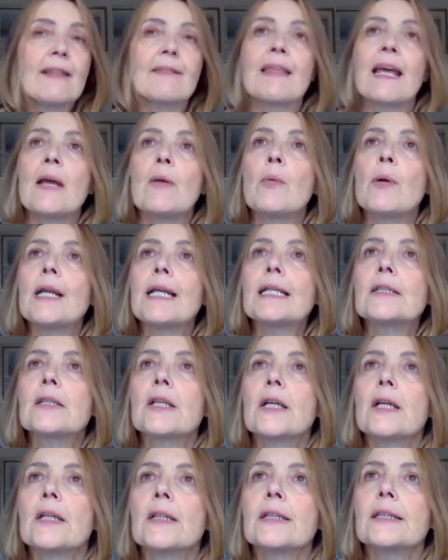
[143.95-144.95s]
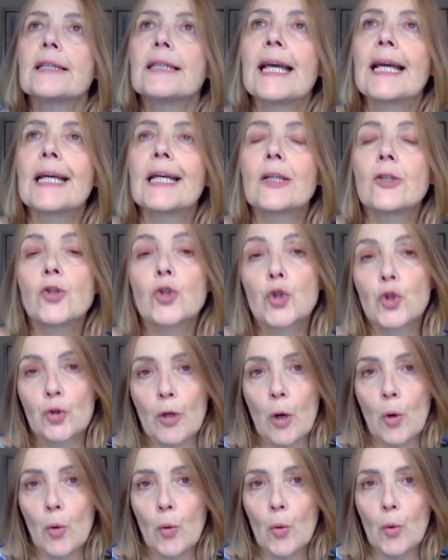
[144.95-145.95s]
They will exert their
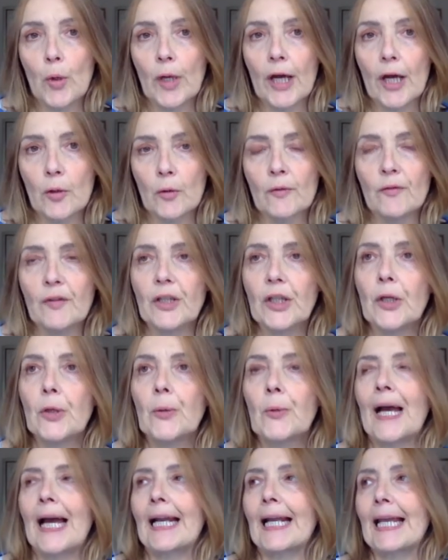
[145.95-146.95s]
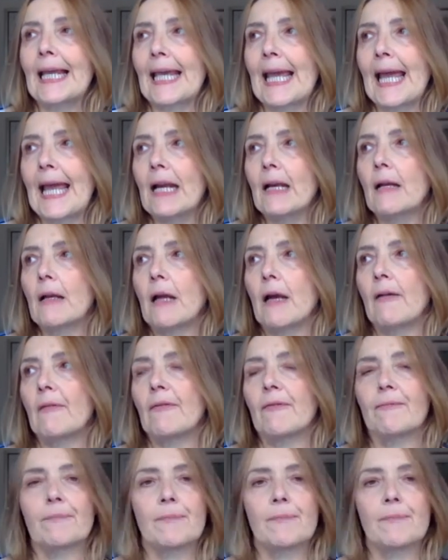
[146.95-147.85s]
control over you. And again, I've